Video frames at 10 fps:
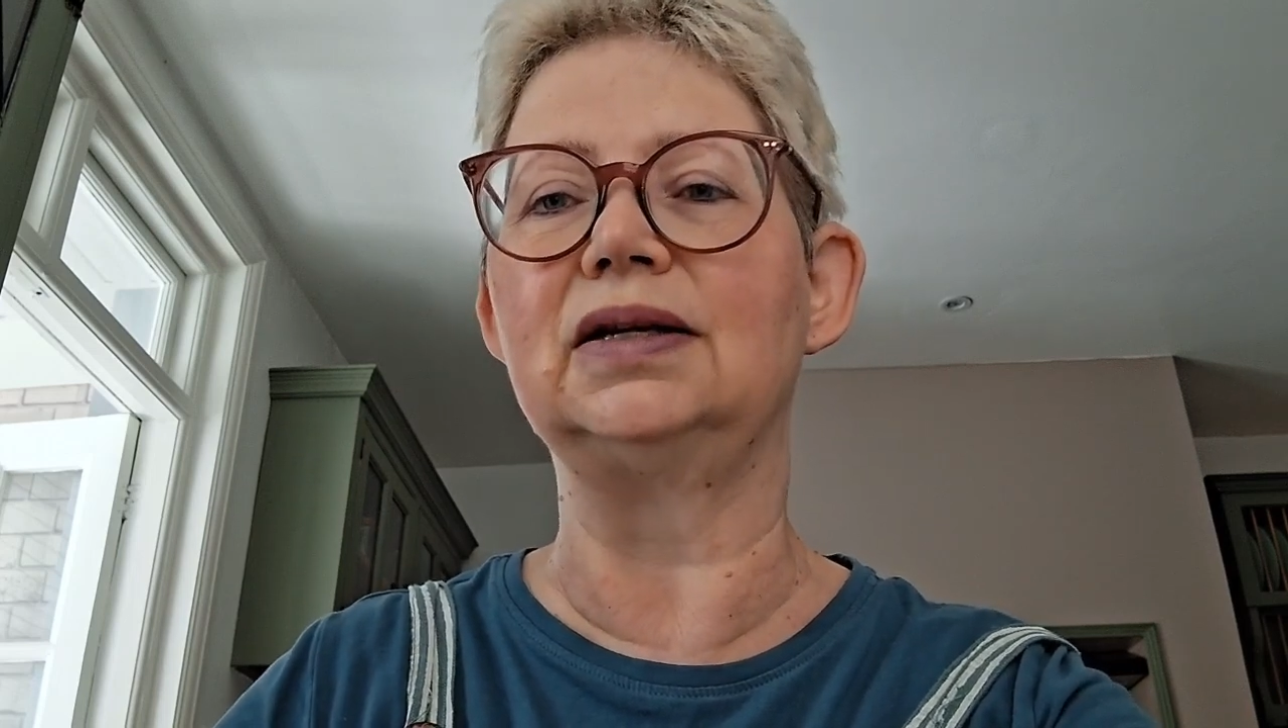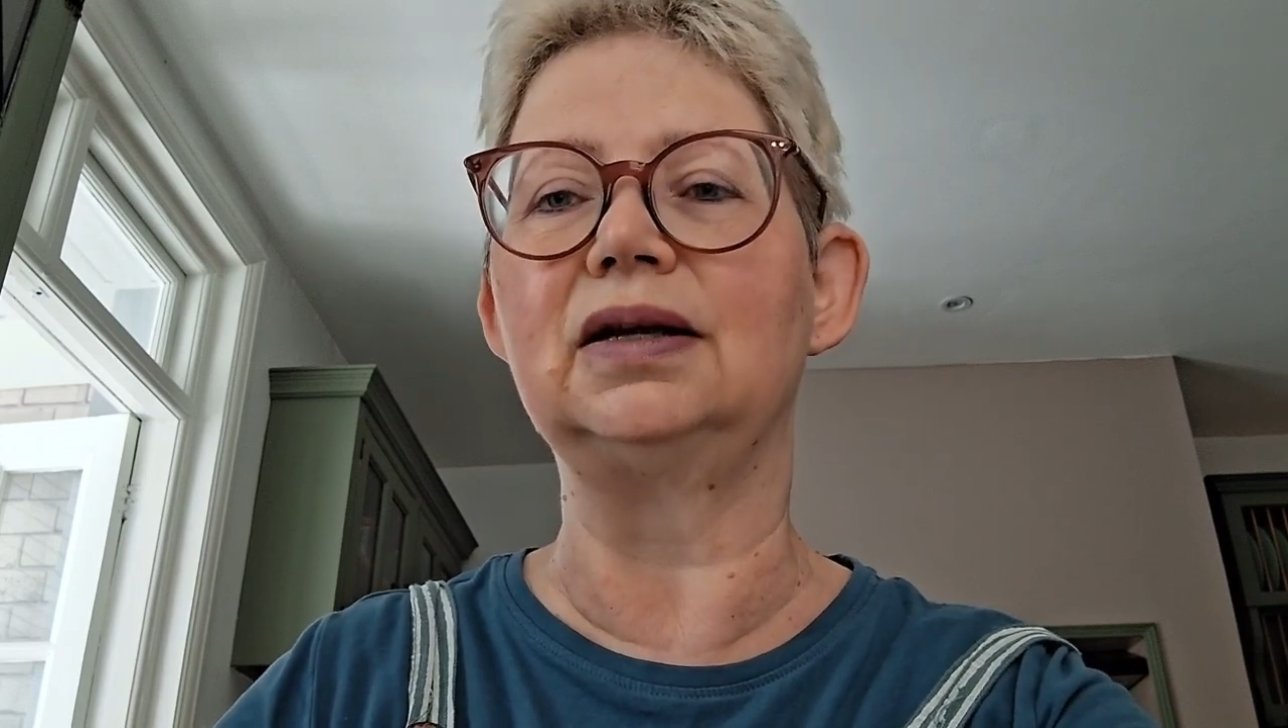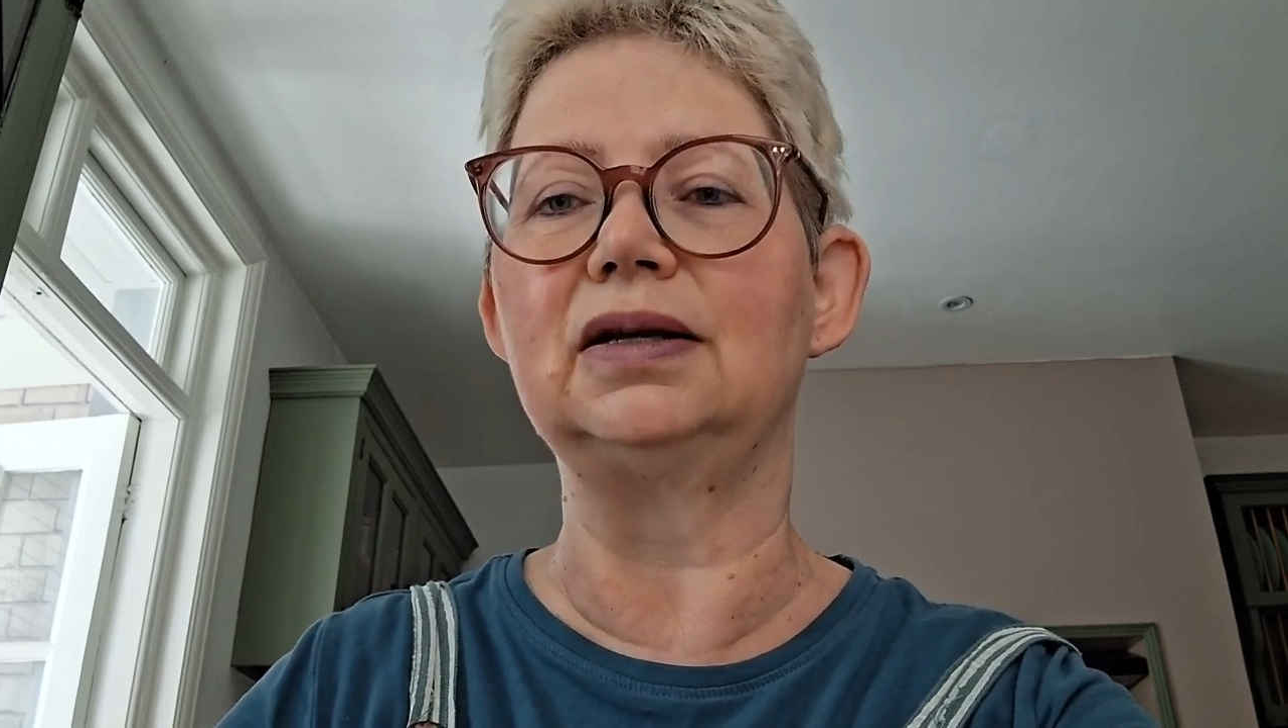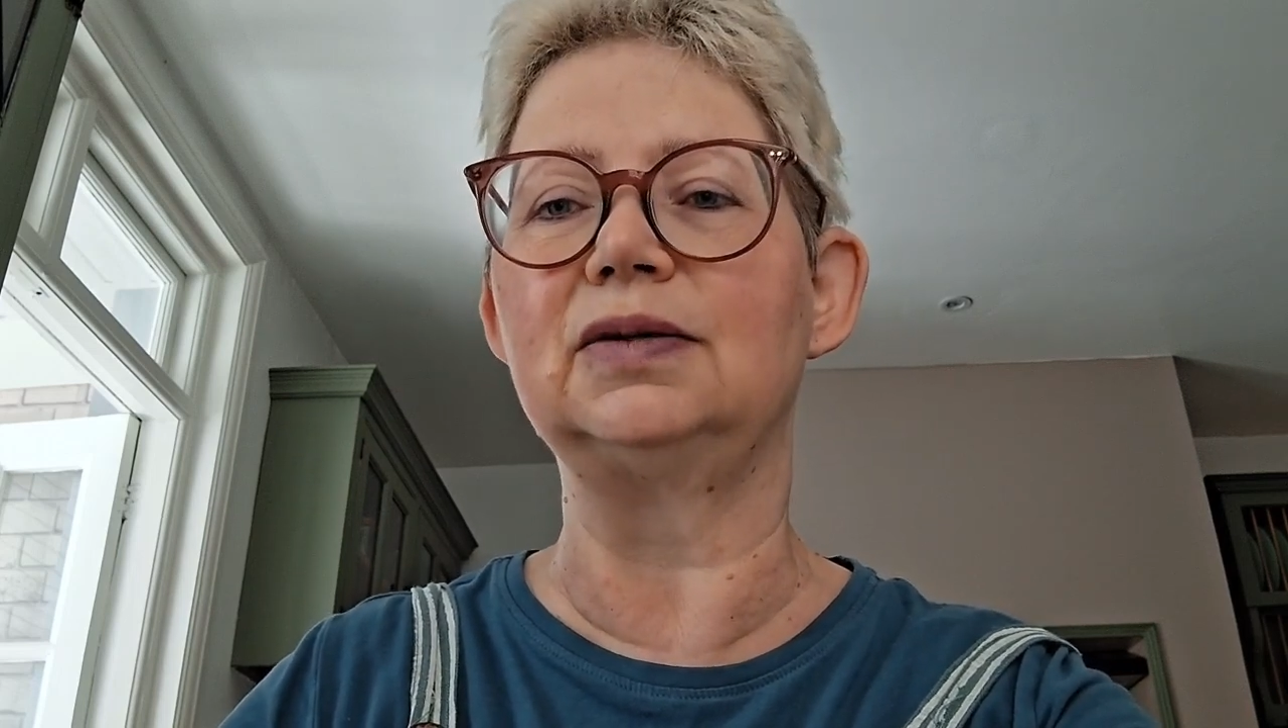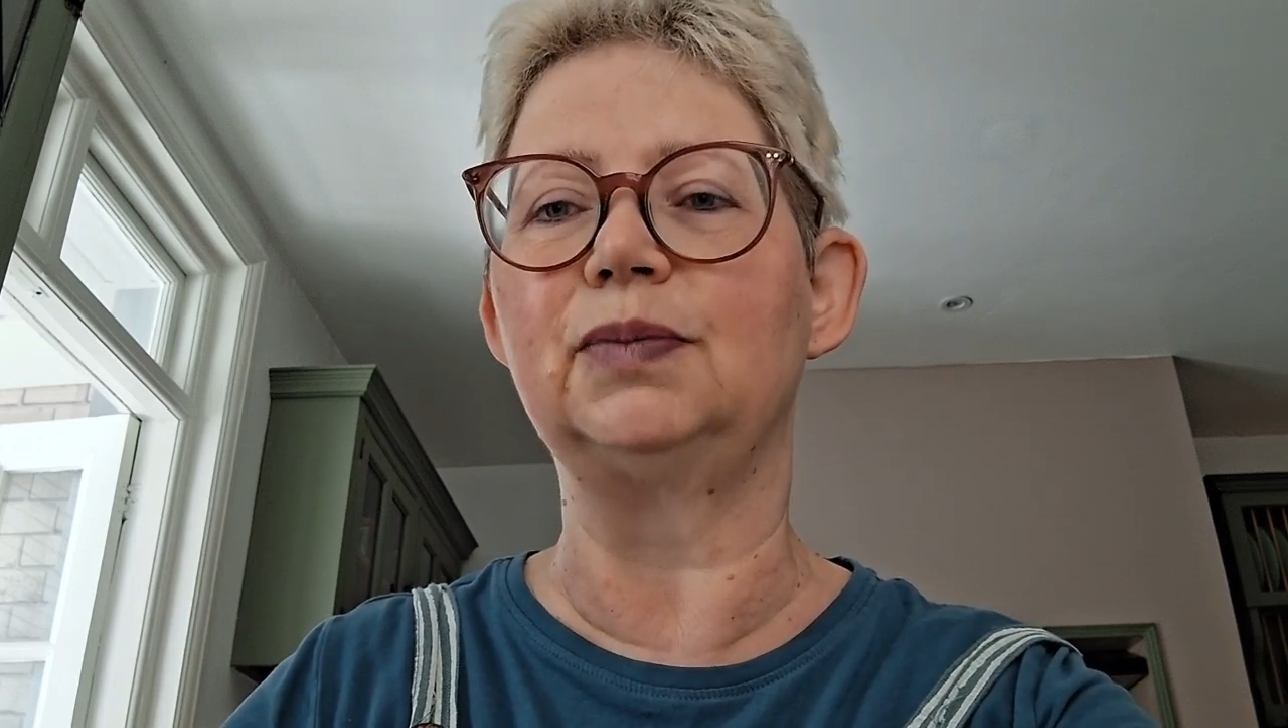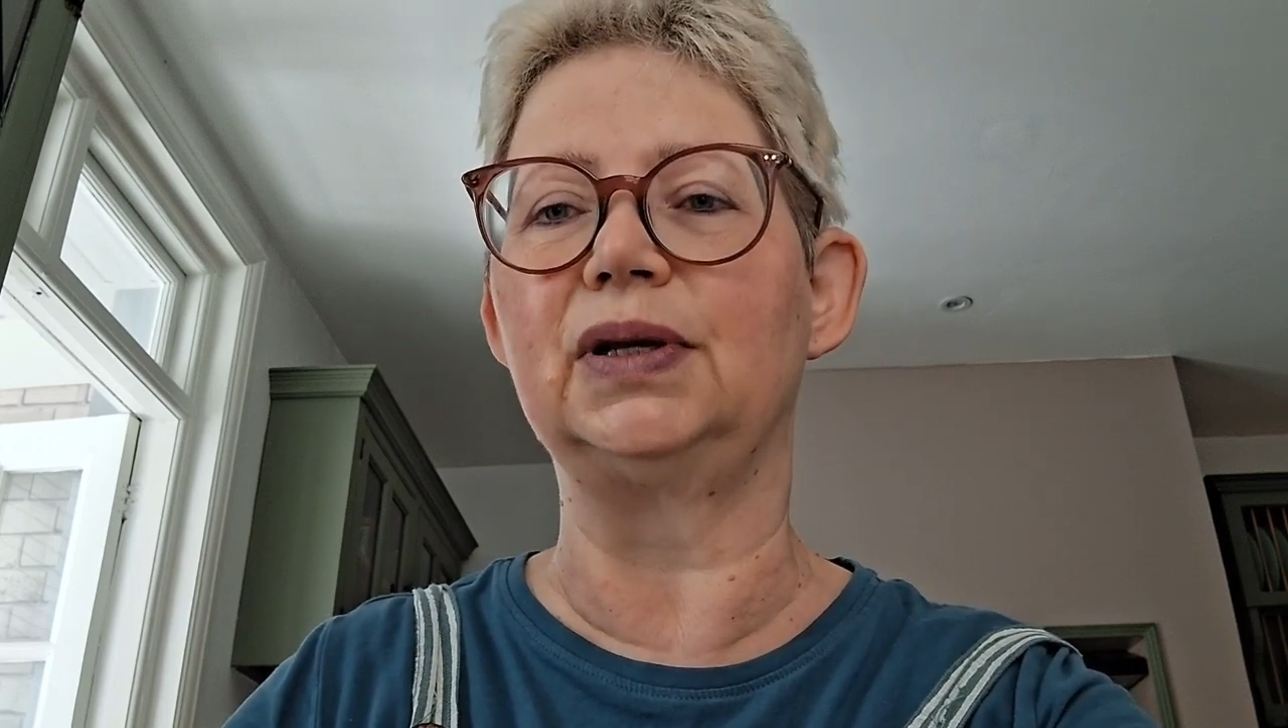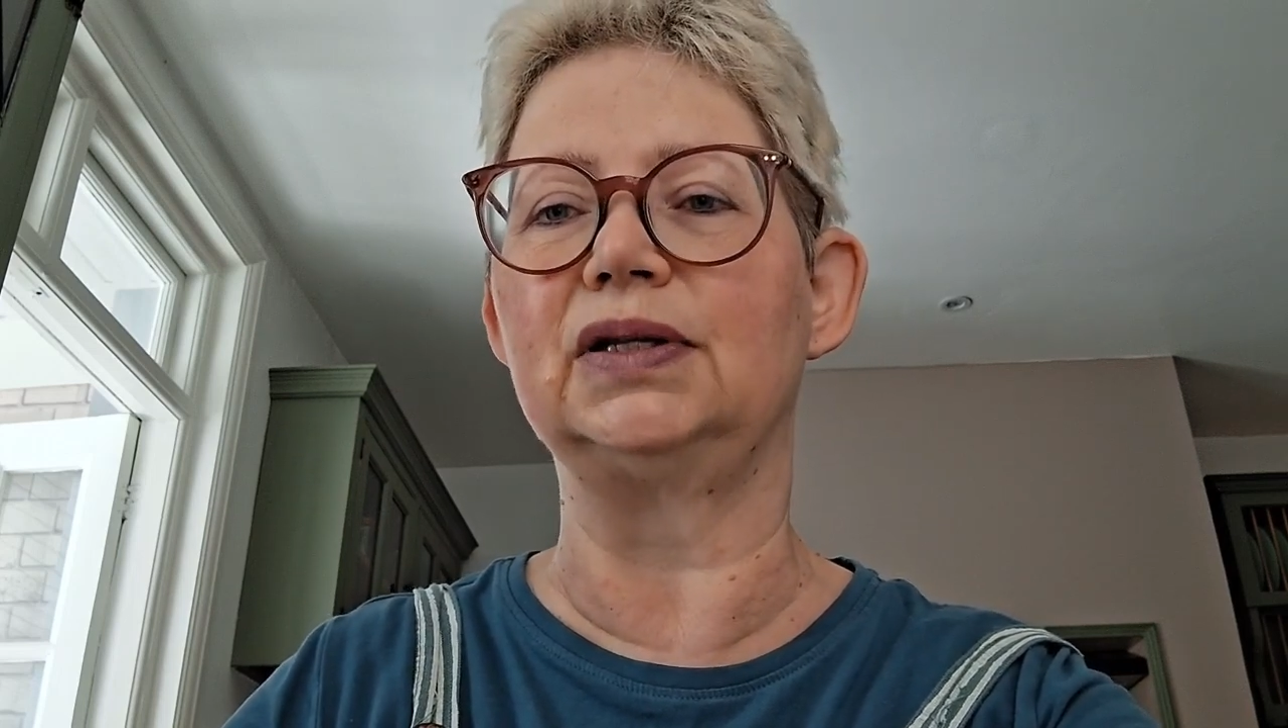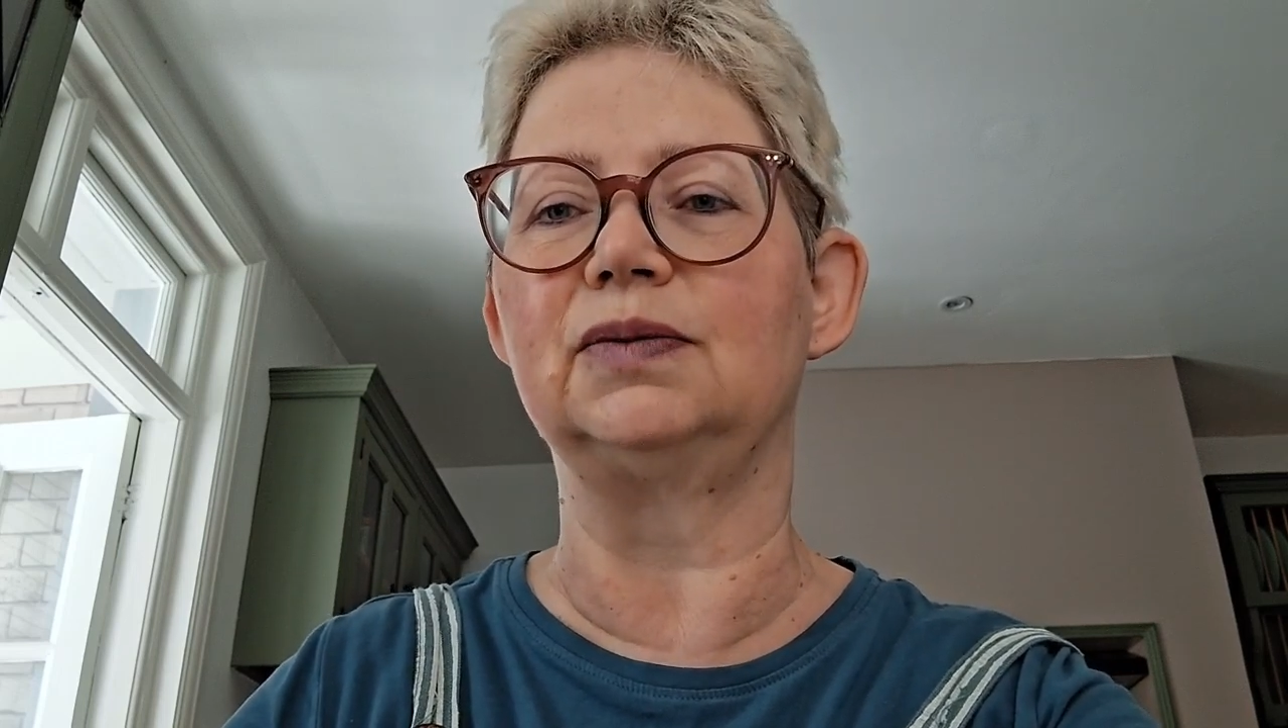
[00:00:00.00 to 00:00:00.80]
nice big